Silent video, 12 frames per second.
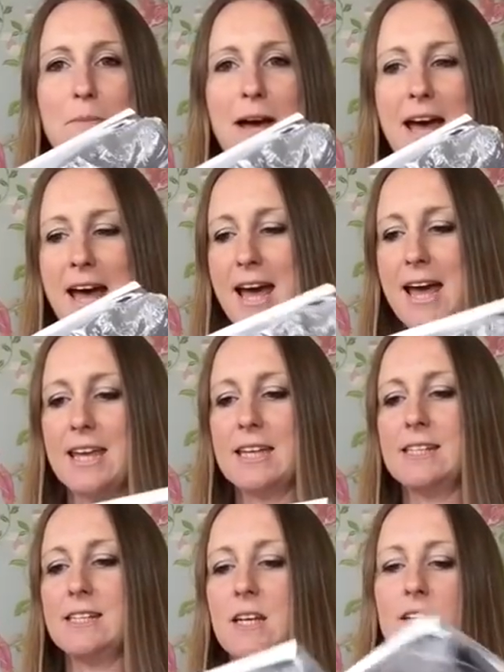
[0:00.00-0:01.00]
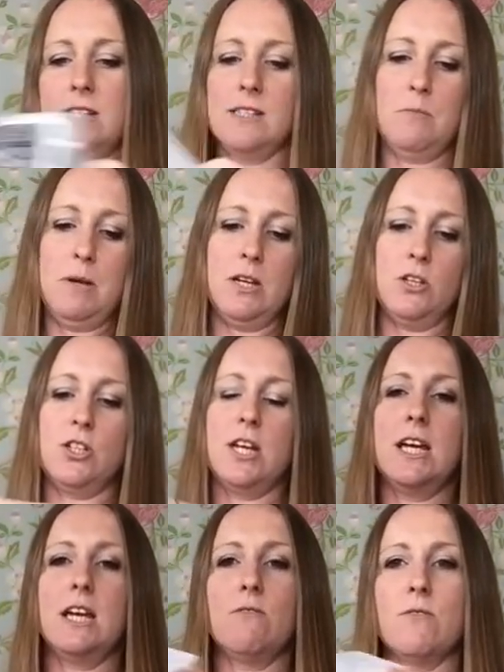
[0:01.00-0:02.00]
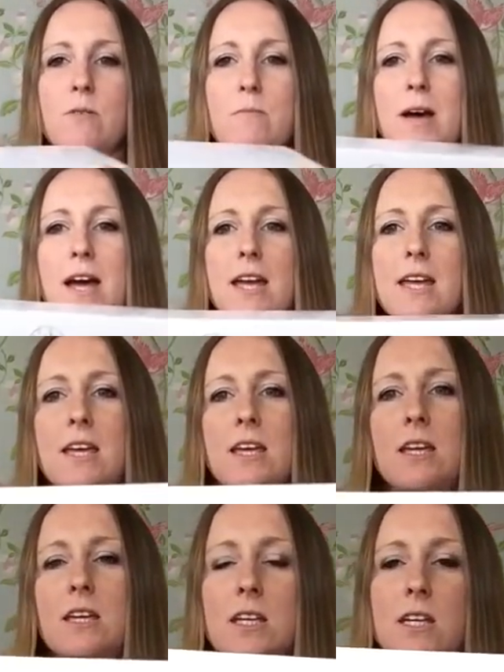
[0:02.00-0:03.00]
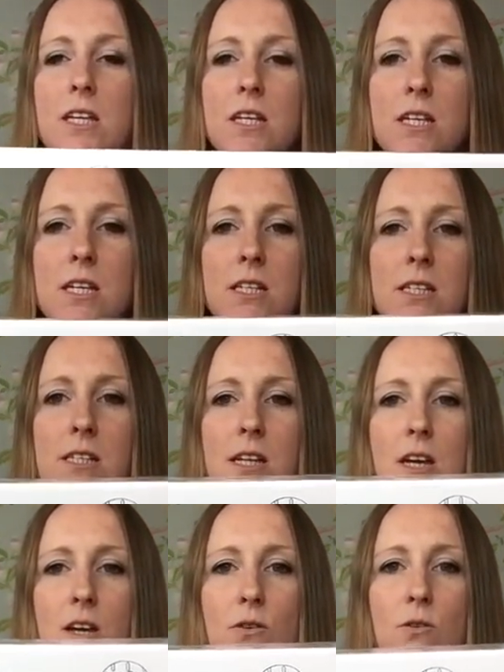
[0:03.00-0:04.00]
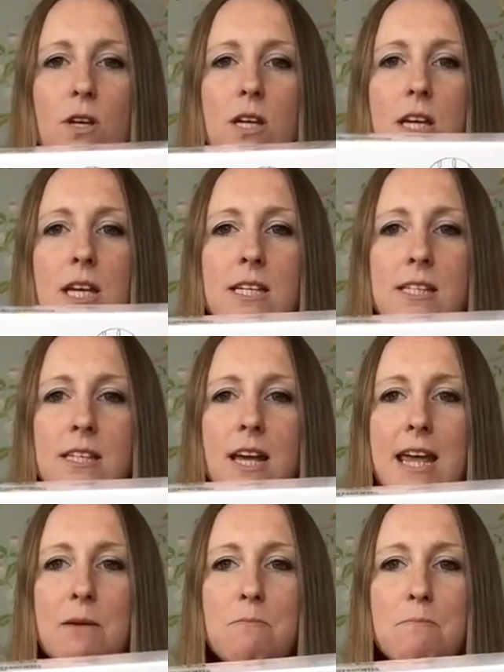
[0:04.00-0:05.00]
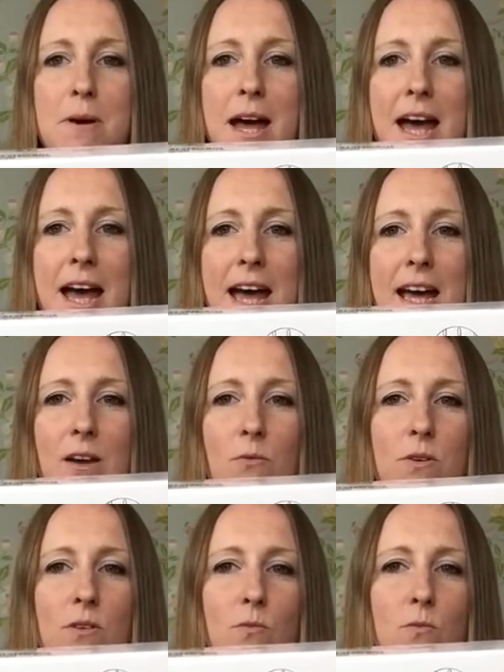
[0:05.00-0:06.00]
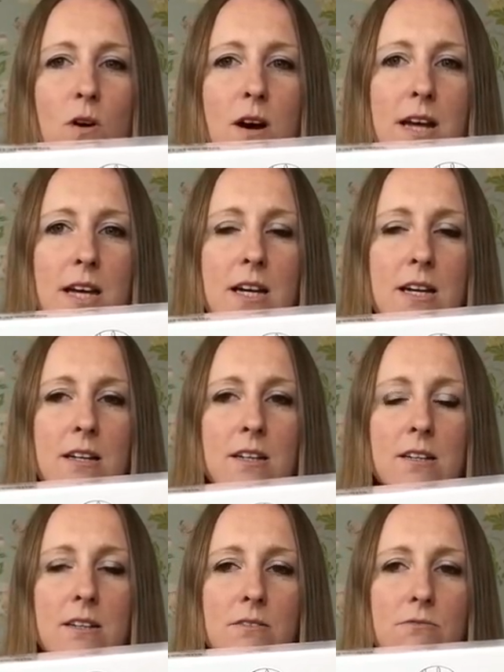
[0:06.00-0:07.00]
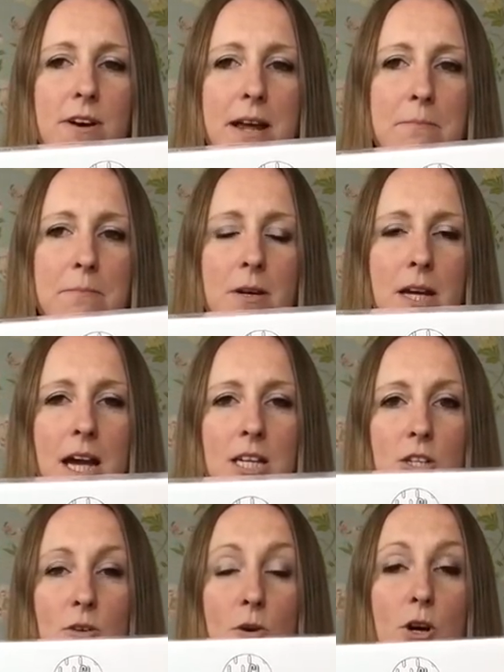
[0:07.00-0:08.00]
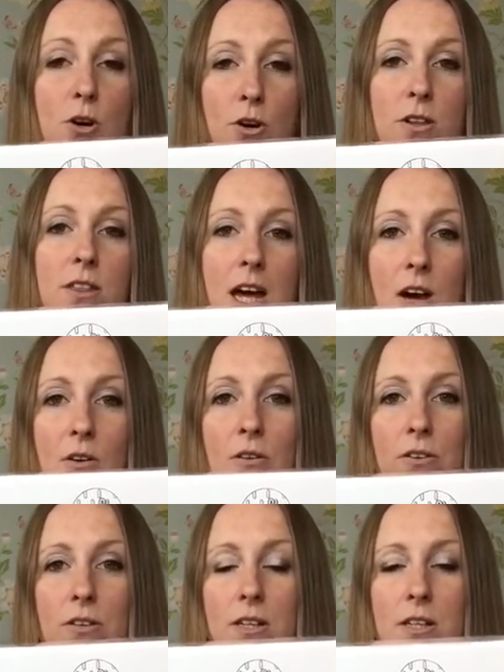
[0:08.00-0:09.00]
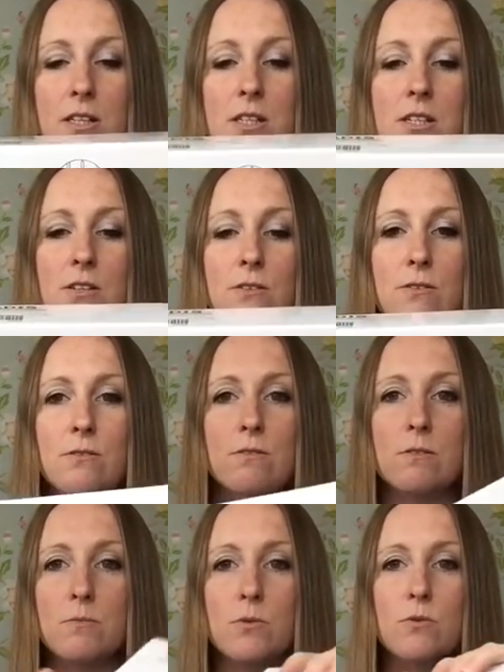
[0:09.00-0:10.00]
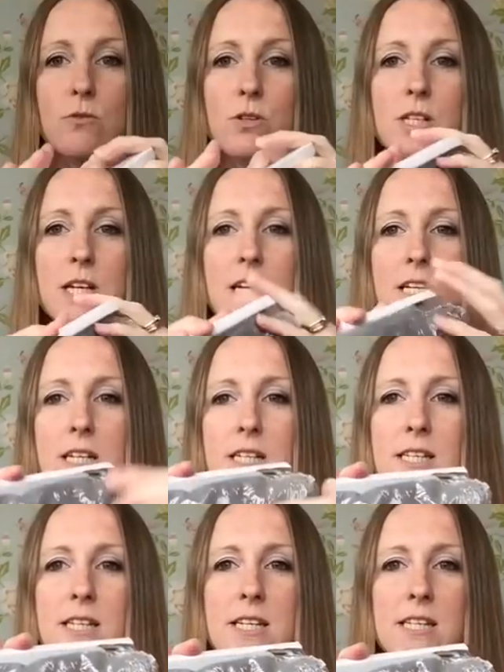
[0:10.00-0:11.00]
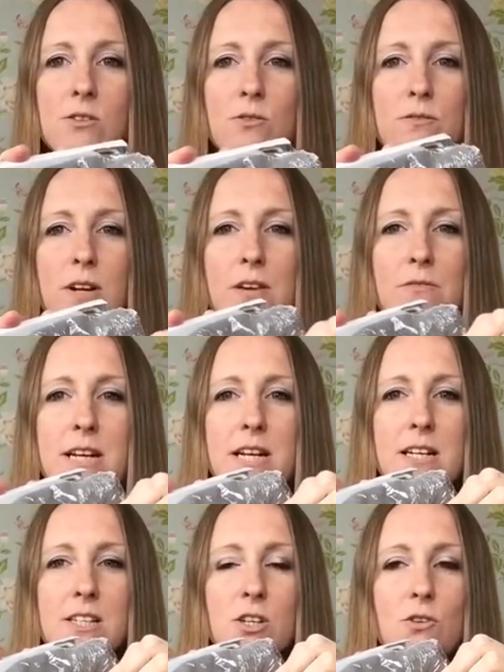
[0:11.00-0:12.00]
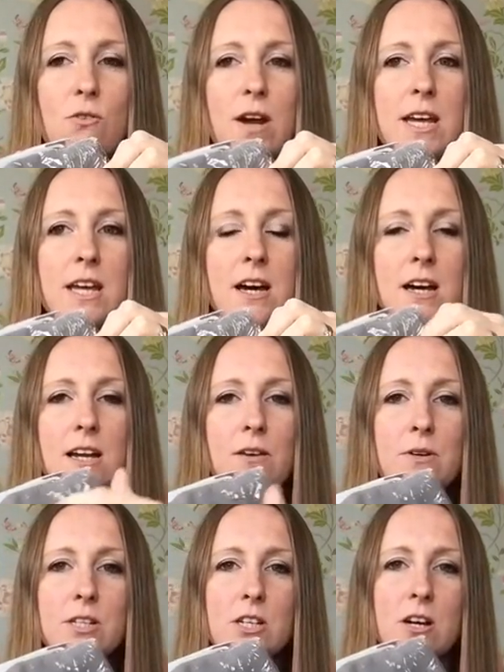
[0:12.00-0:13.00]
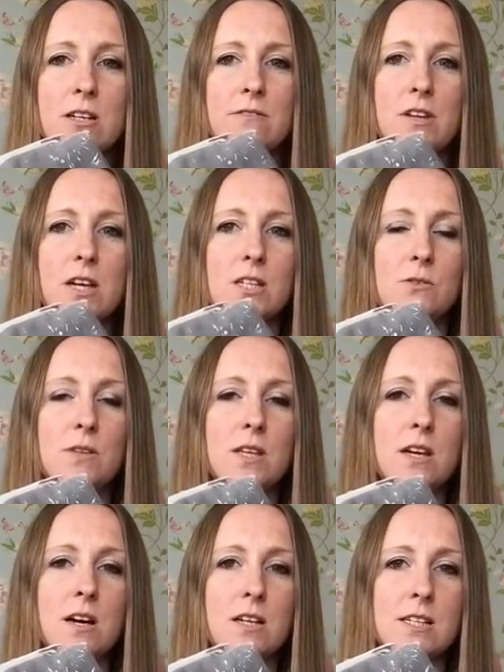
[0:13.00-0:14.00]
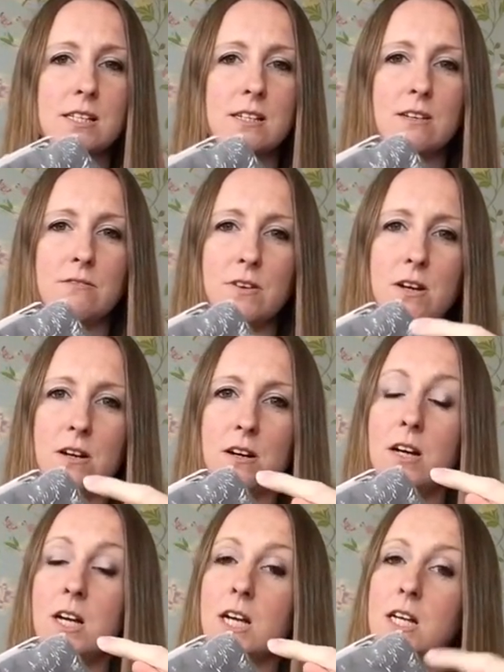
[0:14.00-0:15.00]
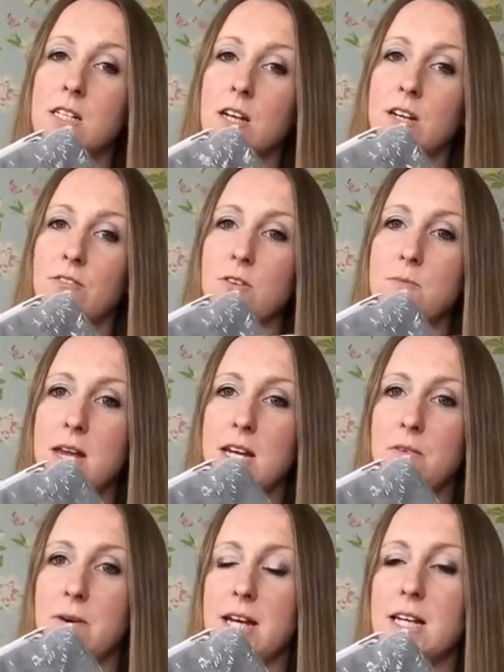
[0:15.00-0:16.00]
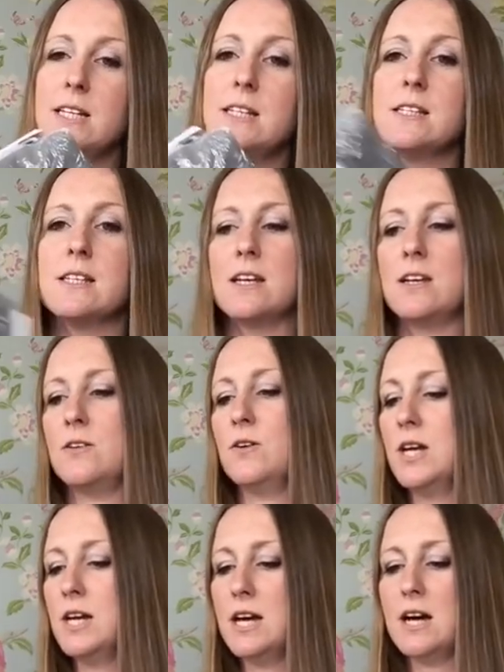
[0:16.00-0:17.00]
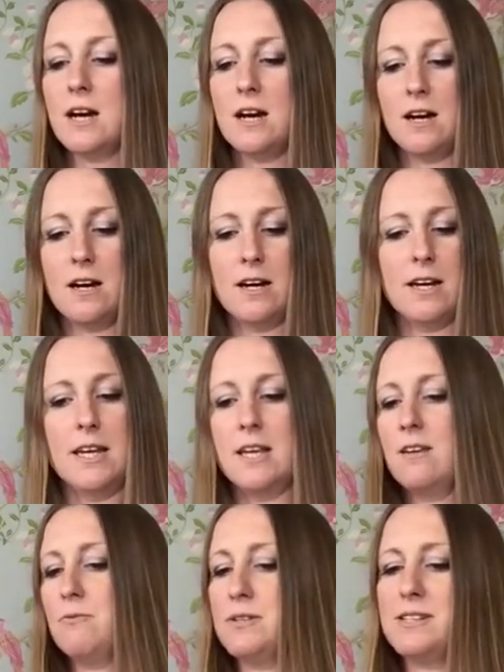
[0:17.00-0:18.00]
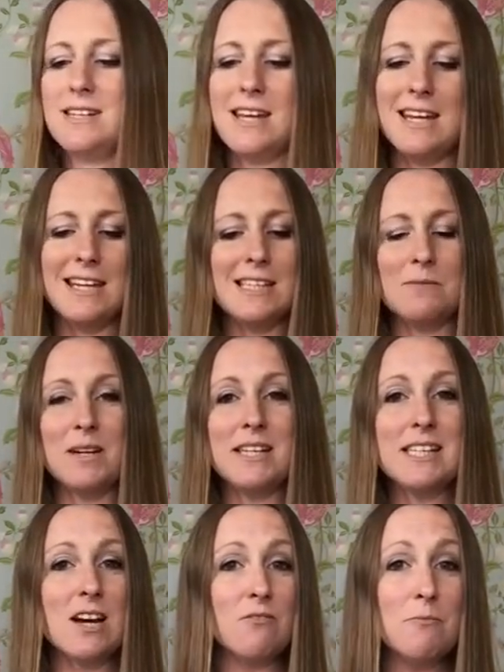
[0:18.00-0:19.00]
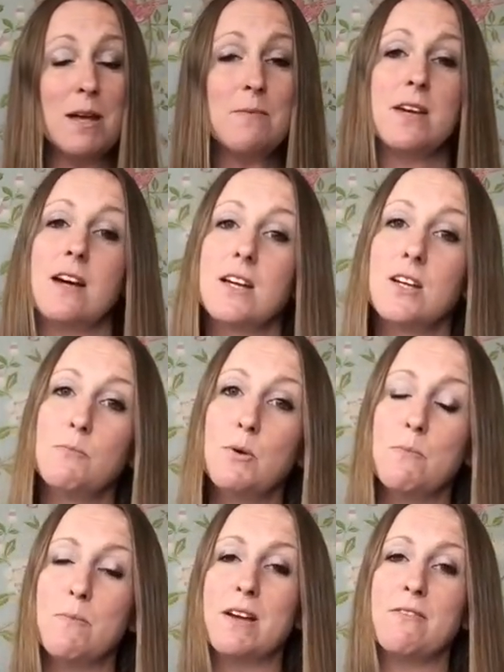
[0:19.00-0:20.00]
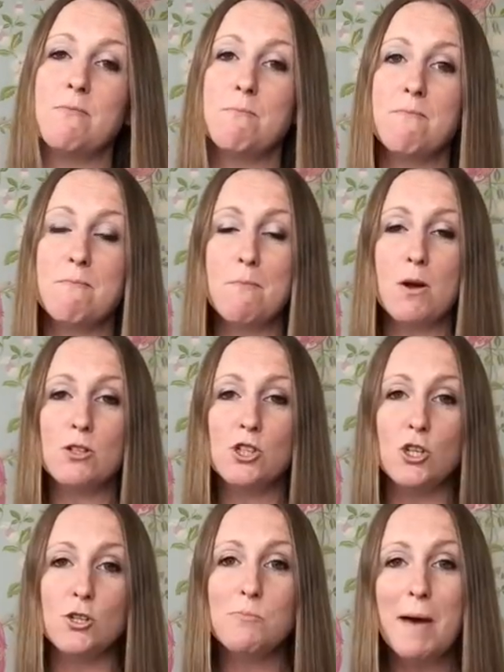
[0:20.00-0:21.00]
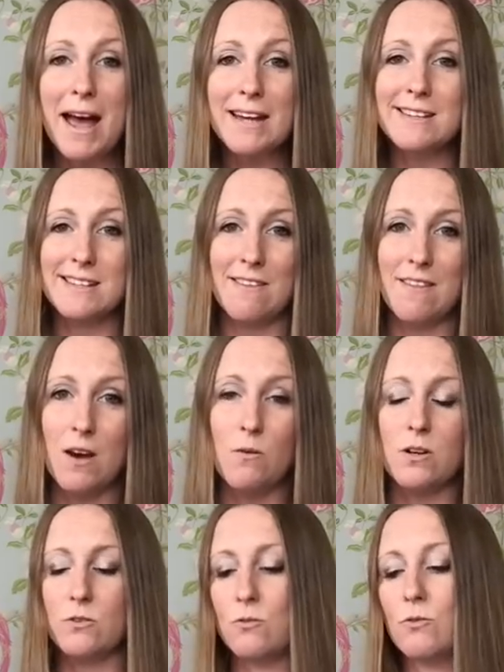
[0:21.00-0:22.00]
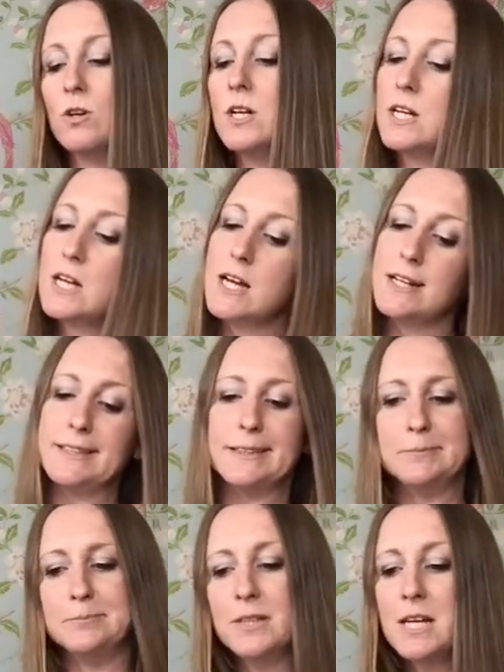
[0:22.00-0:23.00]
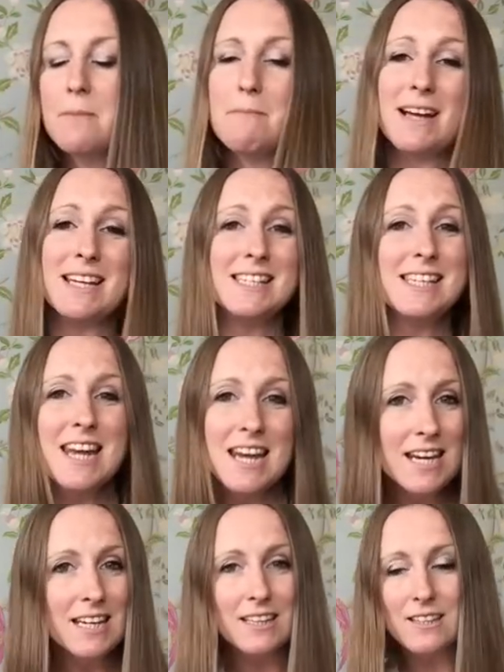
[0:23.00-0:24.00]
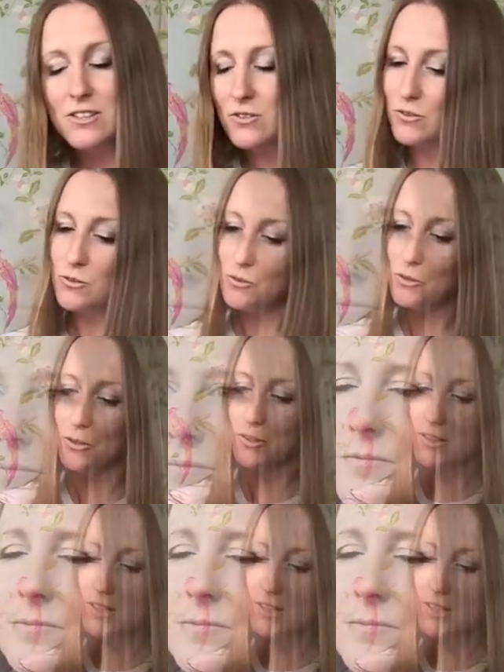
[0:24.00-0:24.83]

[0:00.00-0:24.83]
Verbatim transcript: bag. So there's a picture here on the back. So it's a bag with a wire rim and you hook that on to the board and it's in this sort of like really nice grey colour which kind of goes with the colours of our dining room anyway so I was thinking to myself maybe I could put my most used patterns in that one or um, magazines or